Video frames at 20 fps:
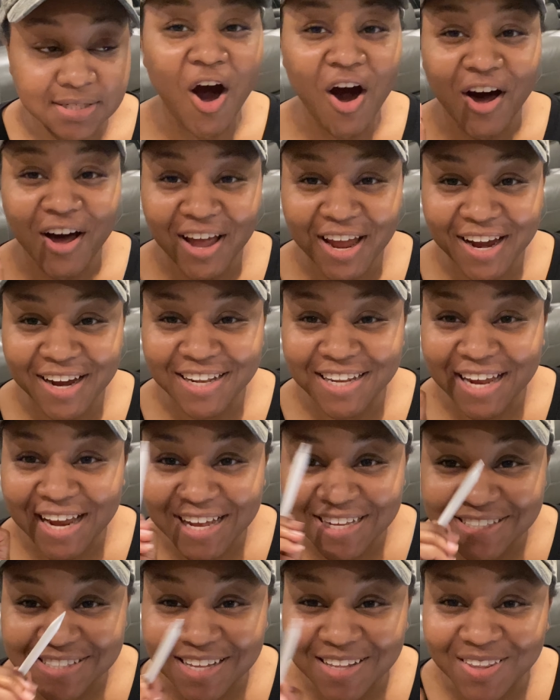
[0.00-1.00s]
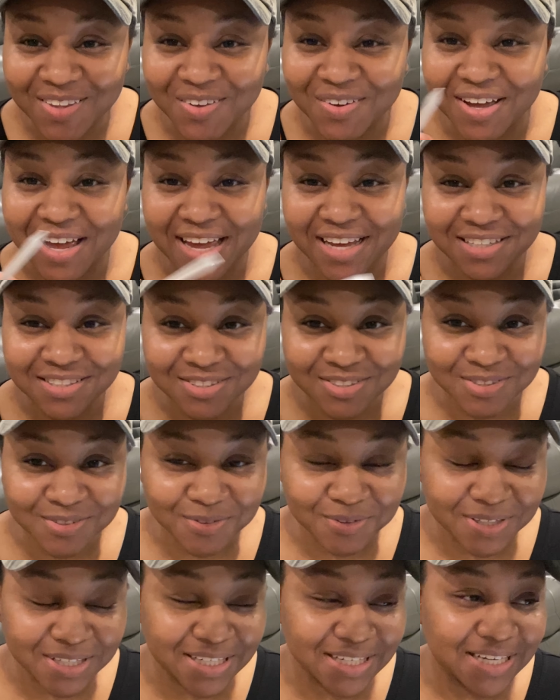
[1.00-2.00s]
All hair that has a little S to
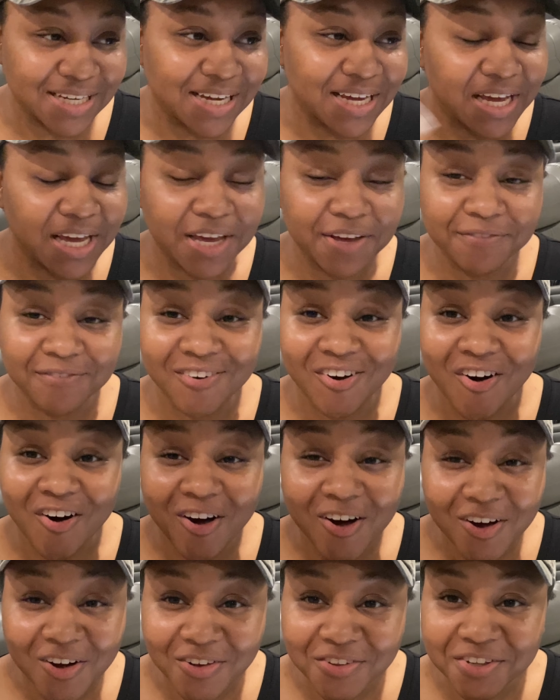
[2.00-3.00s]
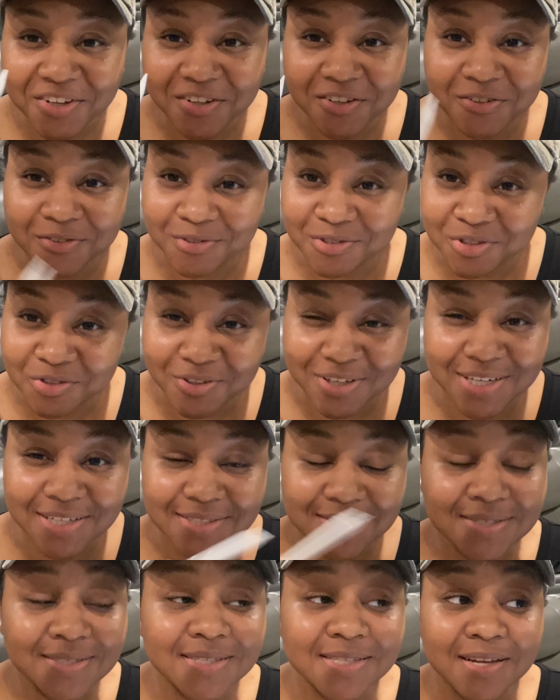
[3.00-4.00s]
it, if all the little strands
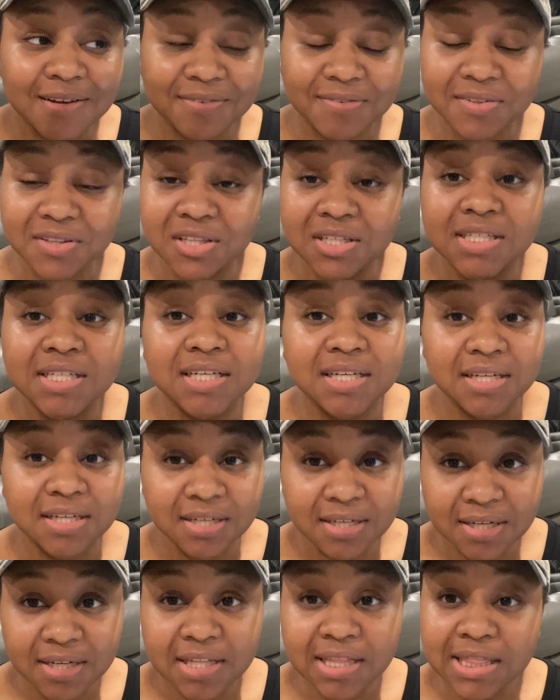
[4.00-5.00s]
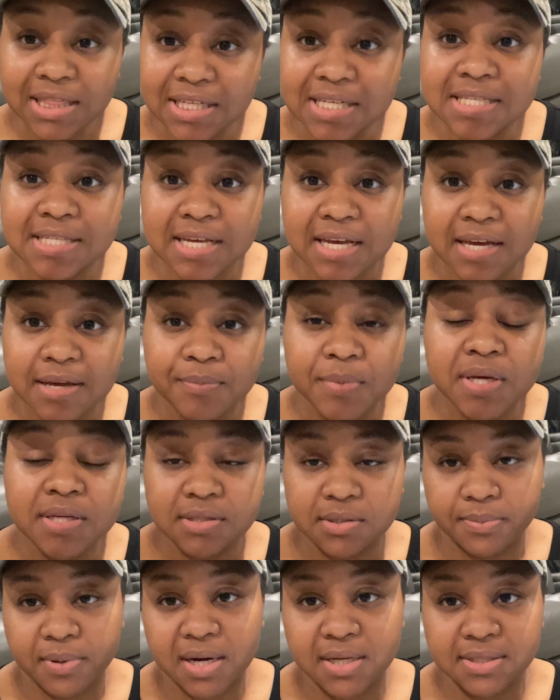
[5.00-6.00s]
and stuff look the same, it's
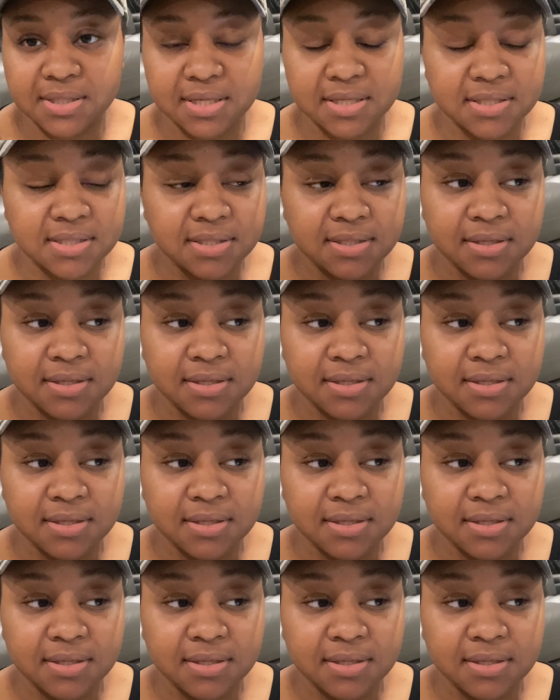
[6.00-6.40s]
processed.